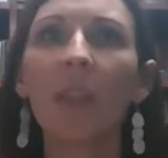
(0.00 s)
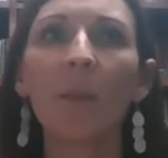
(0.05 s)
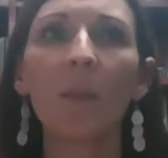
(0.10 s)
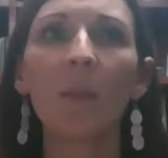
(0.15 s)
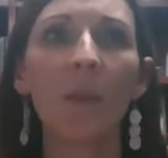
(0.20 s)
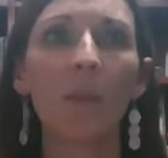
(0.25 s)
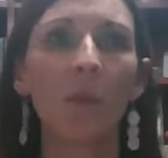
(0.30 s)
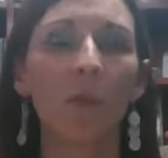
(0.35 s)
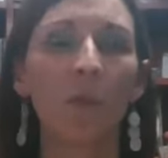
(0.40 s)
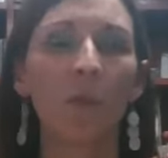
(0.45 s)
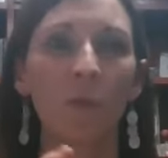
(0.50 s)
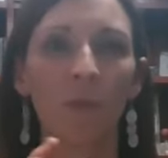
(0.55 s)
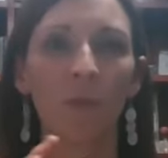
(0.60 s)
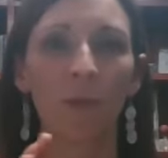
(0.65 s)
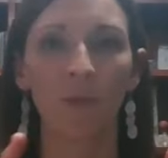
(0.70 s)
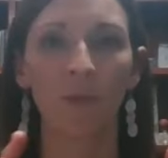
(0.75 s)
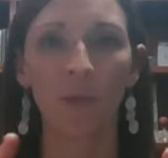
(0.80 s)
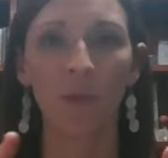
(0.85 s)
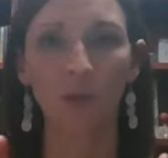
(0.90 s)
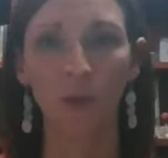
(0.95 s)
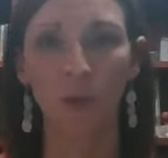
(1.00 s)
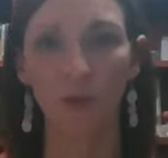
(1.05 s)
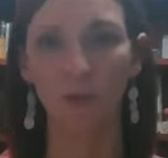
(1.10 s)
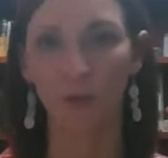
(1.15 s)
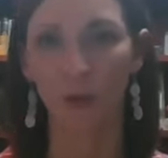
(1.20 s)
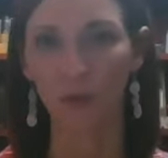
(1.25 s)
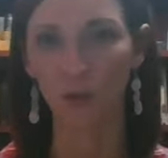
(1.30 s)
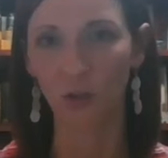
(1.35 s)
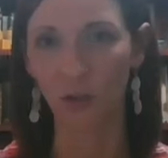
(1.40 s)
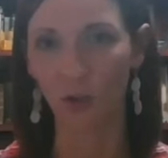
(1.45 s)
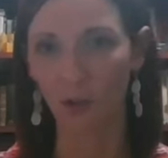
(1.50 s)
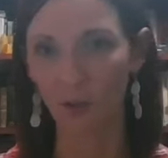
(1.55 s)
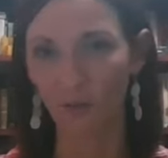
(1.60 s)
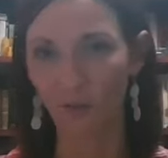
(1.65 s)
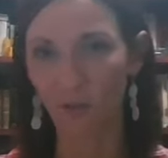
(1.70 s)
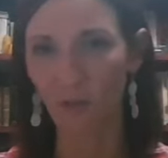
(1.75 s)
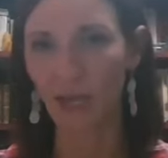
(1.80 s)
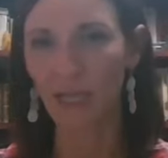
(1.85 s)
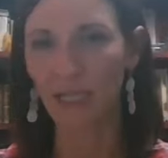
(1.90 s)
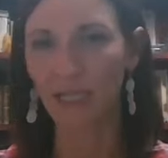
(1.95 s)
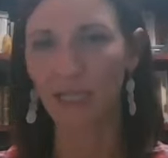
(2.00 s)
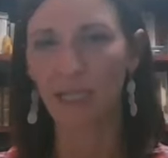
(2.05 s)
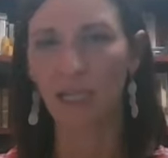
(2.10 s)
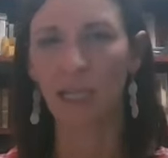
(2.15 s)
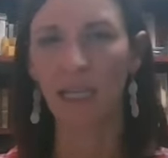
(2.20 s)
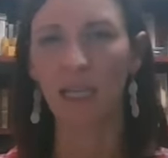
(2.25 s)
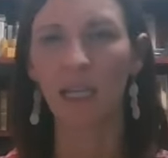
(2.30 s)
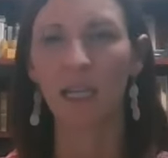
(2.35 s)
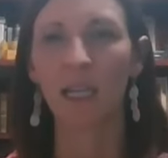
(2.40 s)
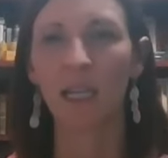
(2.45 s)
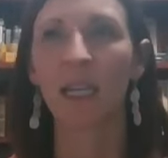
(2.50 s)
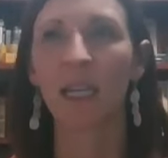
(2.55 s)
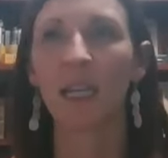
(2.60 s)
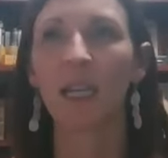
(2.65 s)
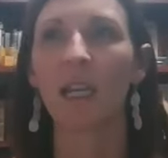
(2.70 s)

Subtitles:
people who prefer sort of alternative medicine.